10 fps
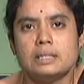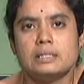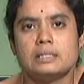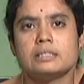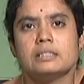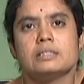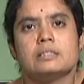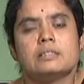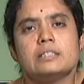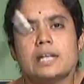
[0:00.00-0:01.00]

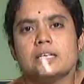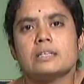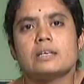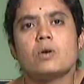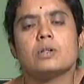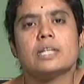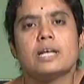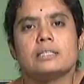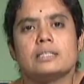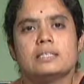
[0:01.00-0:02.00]
then
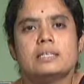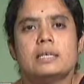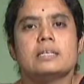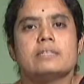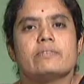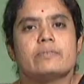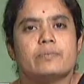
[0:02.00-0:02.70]
the third,